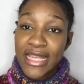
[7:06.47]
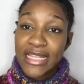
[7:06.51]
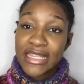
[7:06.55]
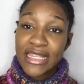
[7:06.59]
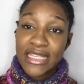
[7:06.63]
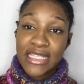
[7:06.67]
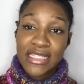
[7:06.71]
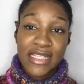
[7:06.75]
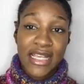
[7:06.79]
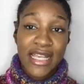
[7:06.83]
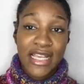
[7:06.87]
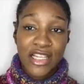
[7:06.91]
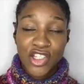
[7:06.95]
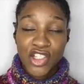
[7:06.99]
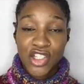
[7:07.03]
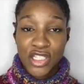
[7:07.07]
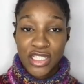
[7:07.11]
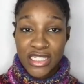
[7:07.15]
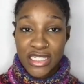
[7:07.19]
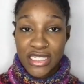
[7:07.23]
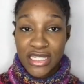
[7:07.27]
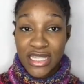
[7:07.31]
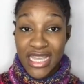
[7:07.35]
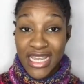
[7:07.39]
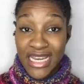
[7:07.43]
This
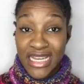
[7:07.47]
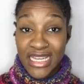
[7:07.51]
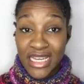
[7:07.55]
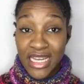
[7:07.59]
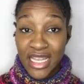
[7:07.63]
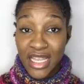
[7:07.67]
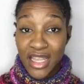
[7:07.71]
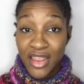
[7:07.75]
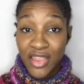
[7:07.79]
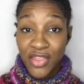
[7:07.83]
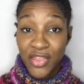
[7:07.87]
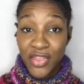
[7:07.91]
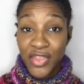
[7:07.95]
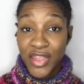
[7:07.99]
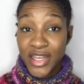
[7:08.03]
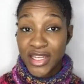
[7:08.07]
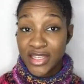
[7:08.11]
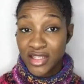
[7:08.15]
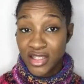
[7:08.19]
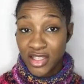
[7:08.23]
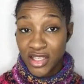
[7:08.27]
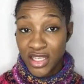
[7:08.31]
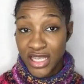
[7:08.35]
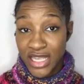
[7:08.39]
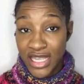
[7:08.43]
actually then
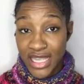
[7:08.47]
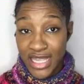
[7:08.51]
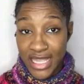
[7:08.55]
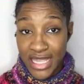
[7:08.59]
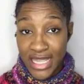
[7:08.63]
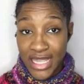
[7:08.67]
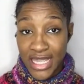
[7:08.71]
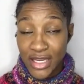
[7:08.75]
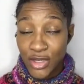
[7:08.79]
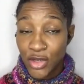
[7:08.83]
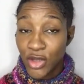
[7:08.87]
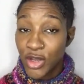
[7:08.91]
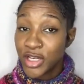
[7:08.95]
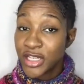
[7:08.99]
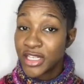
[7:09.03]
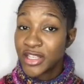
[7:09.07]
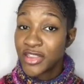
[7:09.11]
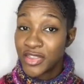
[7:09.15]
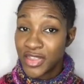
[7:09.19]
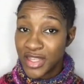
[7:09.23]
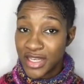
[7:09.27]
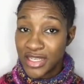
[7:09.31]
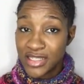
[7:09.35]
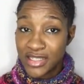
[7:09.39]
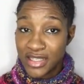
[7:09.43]
thinned her hair, not only
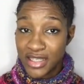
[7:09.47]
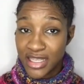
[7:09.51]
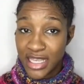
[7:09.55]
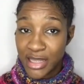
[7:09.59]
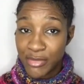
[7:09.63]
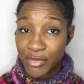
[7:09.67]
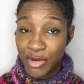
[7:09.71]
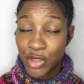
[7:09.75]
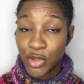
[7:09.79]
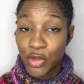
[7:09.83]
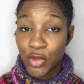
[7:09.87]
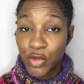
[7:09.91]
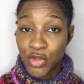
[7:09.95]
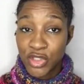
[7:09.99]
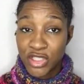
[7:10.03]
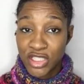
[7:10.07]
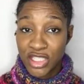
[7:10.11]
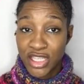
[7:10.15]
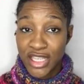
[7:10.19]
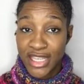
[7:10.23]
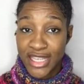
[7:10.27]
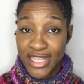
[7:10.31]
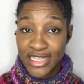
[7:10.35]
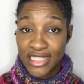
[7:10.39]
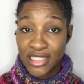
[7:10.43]
thinned her hair, but caused
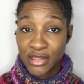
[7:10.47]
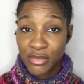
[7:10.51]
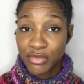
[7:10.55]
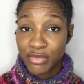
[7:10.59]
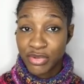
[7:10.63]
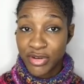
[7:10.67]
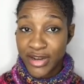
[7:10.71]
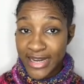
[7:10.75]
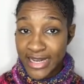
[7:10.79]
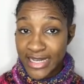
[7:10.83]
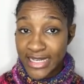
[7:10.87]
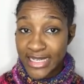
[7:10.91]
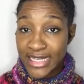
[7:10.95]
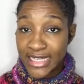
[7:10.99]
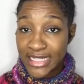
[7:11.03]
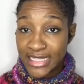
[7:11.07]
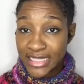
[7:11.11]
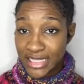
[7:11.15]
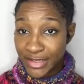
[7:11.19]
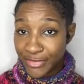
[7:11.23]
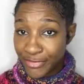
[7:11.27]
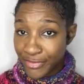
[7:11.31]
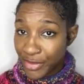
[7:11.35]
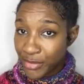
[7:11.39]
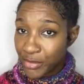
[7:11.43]
her hair to break in
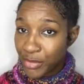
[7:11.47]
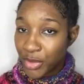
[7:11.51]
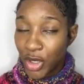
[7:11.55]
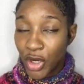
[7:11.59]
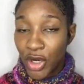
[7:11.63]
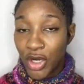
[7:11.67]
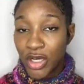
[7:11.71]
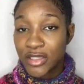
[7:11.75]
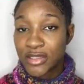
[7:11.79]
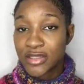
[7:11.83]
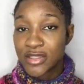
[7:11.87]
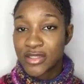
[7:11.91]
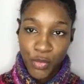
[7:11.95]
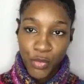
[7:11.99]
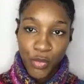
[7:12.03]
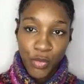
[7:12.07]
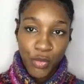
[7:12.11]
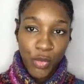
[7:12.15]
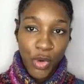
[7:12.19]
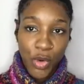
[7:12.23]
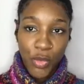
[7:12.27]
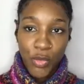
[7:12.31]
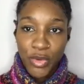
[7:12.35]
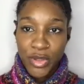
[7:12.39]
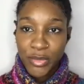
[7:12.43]
different parts.
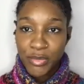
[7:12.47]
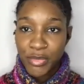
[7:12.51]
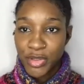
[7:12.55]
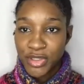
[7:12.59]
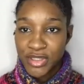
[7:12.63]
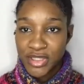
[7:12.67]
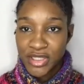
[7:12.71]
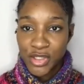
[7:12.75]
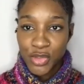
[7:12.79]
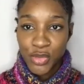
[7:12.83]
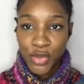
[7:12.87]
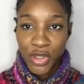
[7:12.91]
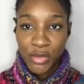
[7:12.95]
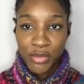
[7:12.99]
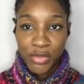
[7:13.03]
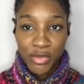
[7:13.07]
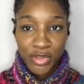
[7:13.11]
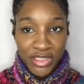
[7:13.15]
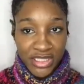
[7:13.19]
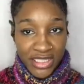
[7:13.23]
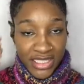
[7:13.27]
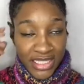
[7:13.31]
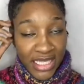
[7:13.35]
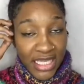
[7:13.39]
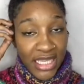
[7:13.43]
What we put into our
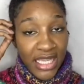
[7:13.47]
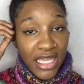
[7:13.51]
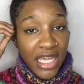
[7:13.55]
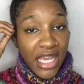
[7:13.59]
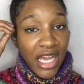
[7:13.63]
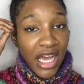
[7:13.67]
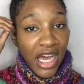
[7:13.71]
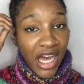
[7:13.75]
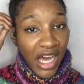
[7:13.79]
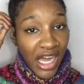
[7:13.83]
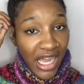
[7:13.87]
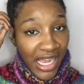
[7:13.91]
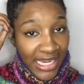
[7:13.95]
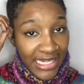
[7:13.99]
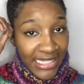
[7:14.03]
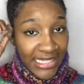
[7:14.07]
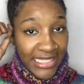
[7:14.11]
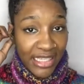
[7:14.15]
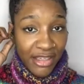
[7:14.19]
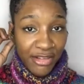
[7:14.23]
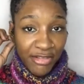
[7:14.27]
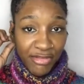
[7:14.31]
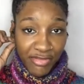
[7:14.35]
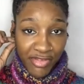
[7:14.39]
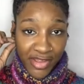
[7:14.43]
body
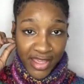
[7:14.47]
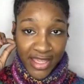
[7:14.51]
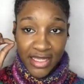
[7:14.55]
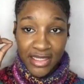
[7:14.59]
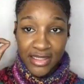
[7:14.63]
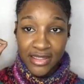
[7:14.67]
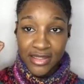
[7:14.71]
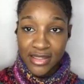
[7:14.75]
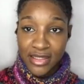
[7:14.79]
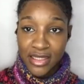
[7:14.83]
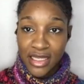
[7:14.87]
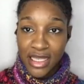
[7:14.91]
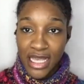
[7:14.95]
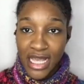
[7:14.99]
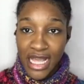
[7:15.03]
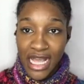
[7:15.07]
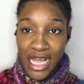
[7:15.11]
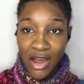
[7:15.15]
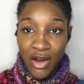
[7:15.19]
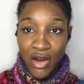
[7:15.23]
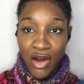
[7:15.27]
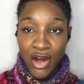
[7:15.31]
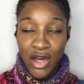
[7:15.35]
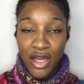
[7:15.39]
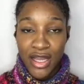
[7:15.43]
highly affects
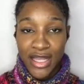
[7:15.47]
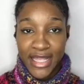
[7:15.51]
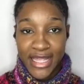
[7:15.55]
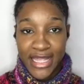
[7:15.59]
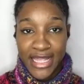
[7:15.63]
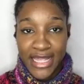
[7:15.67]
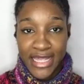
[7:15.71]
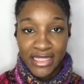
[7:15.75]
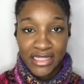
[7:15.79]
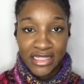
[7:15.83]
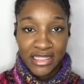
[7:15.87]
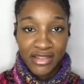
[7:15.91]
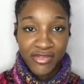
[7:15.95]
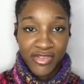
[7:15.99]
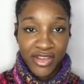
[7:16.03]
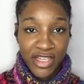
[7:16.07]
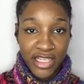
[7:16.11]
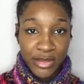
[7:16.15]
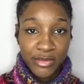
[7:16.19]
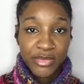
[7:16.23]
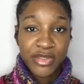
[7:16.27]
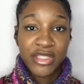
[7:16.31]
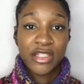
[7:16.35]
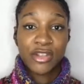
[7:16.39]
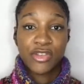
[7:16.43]
how our hair
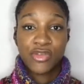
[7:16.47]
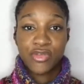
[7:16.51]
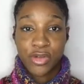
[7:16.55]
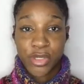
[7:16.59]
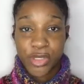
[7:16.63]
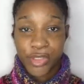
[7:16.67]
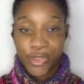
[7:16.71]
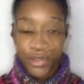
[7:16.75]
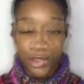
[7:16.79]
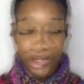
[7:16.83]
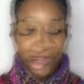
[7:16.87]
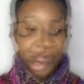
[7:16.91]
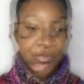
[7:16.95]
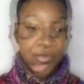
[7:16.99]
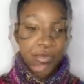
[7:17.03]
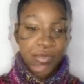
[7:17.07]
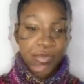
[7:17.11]
develops and grows.